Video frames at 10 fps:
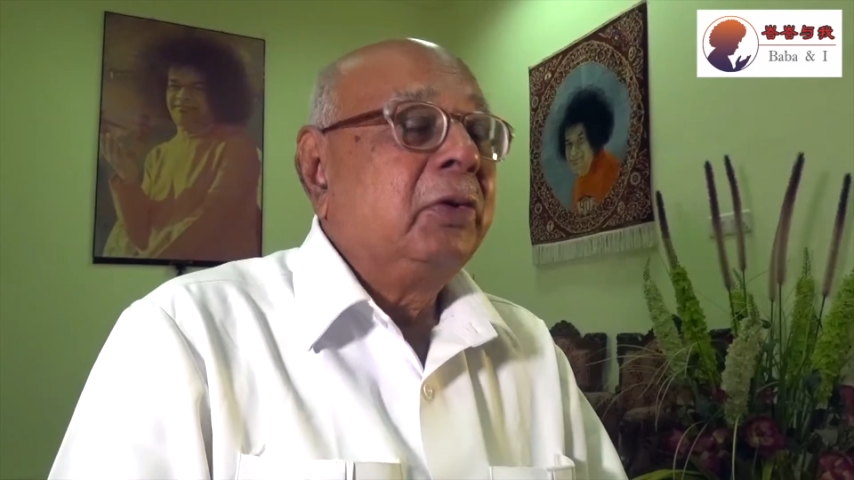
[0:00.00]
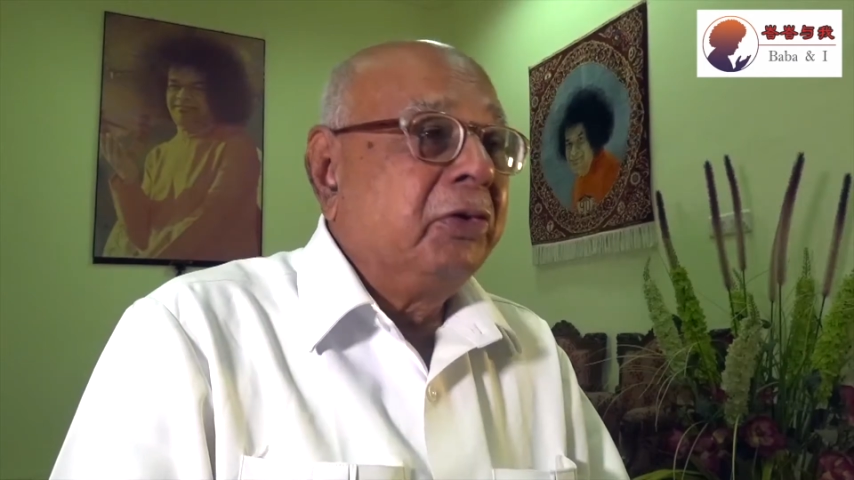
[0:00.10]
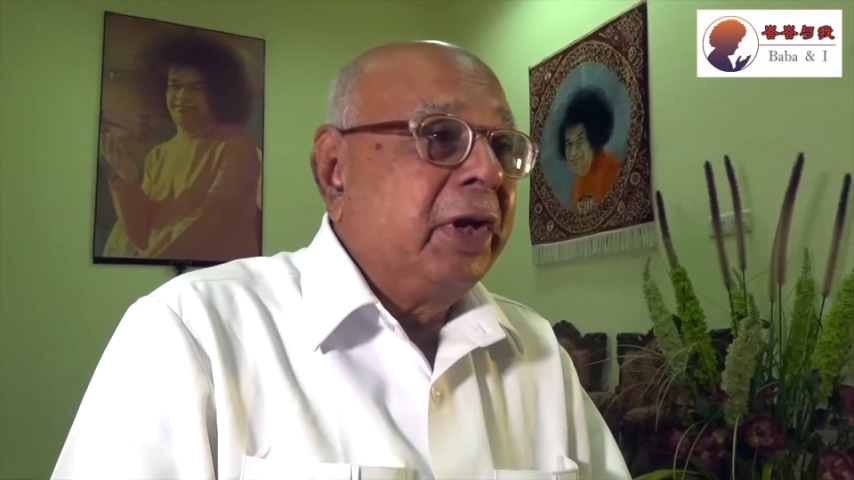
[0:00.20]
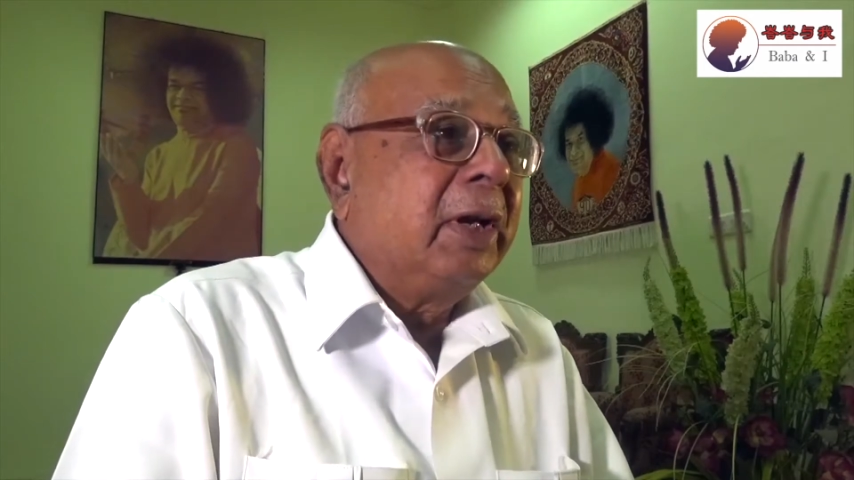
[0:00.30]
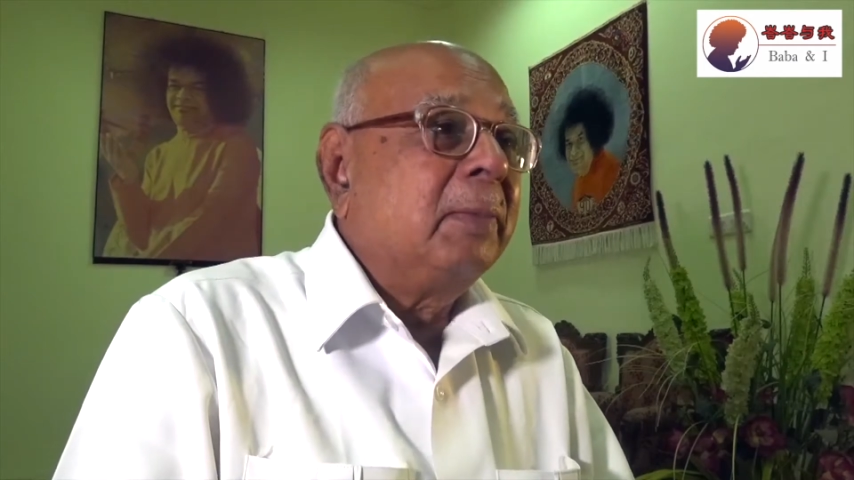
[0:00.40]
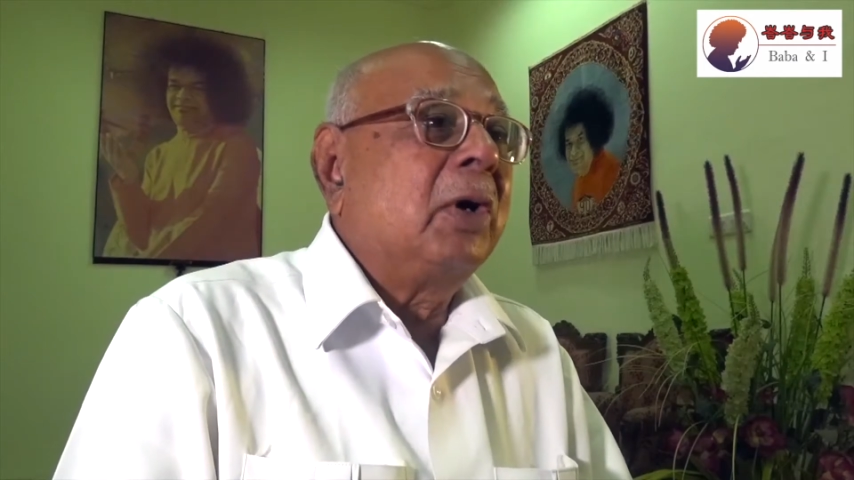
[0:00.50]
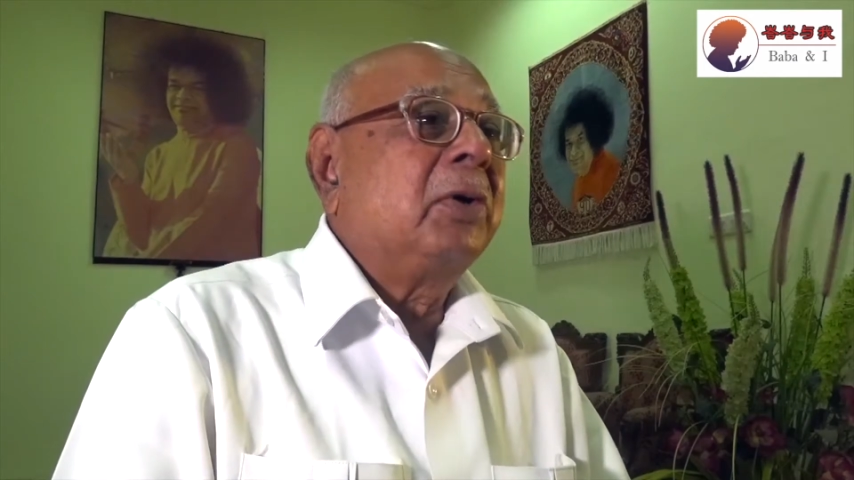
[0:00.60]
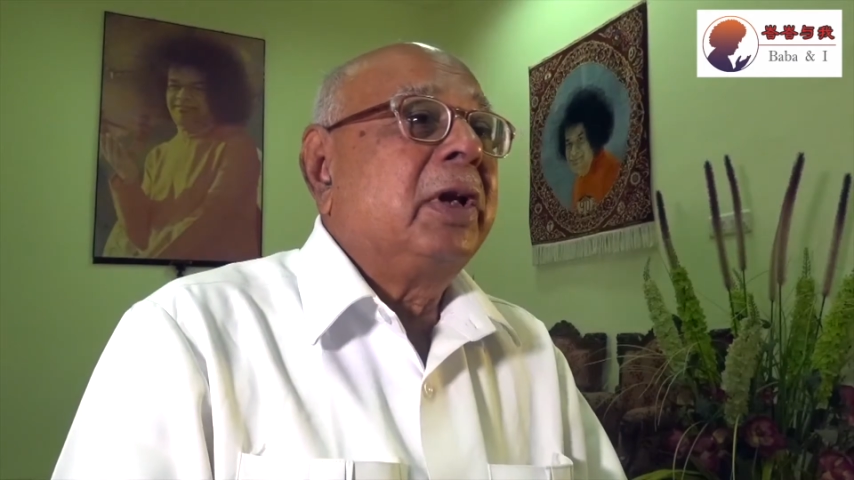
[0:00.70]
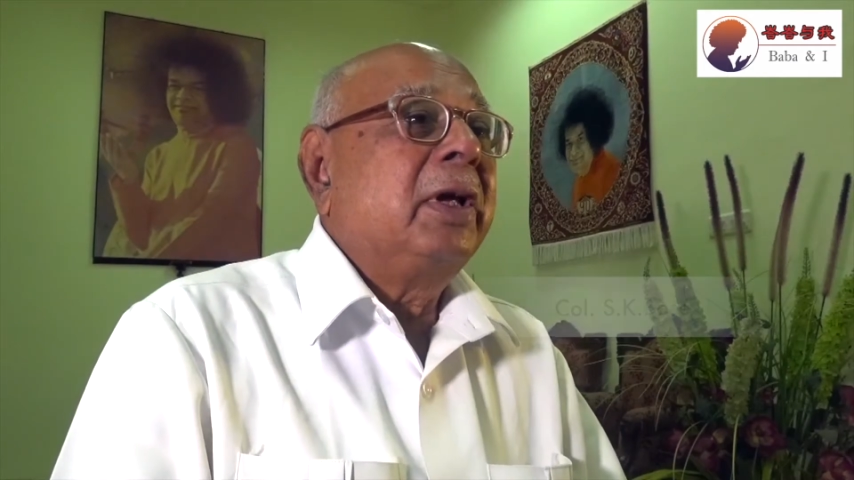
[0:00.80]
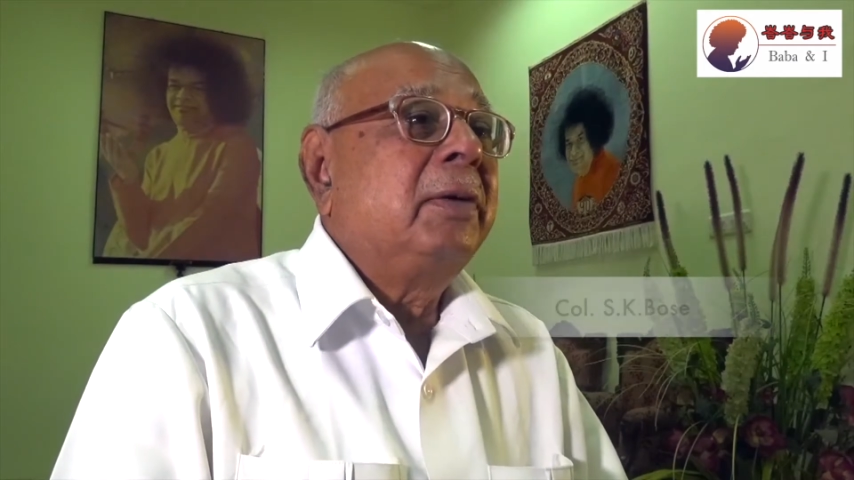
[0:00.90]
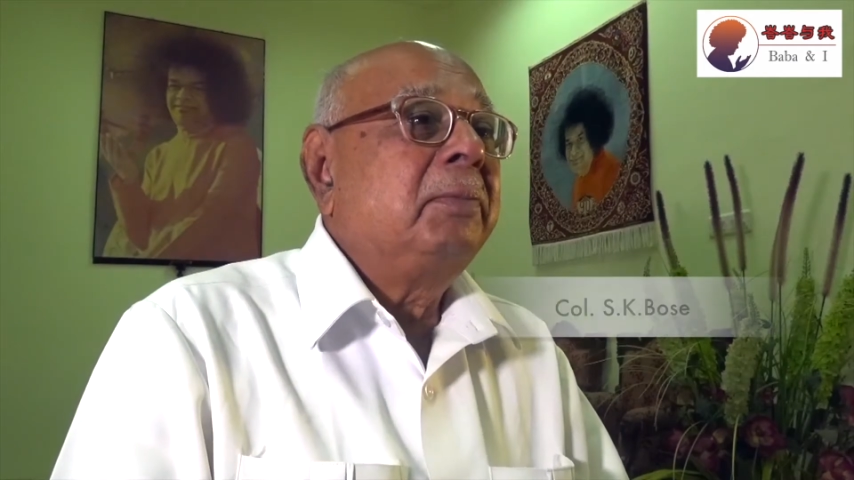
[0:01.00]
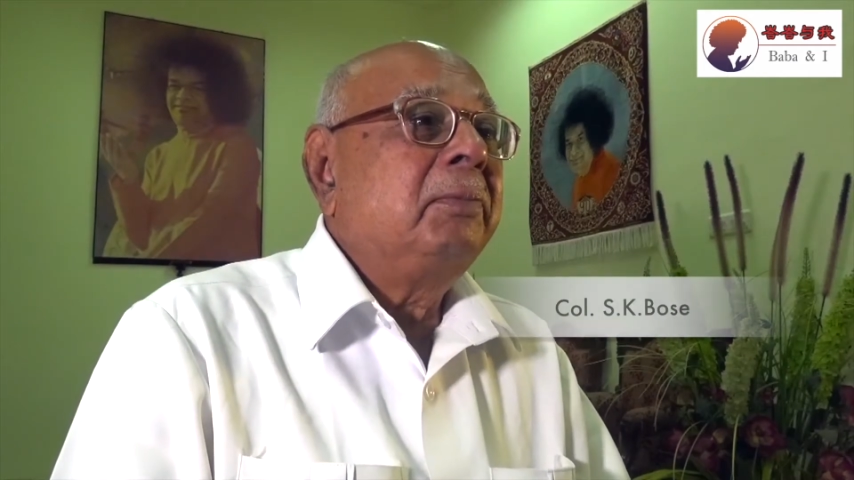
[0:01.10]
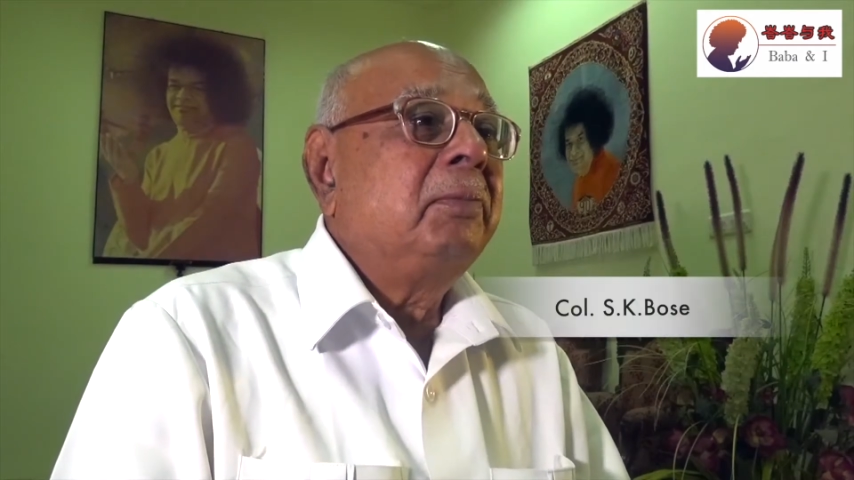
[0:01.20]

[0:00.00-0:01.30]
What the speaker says: read about him,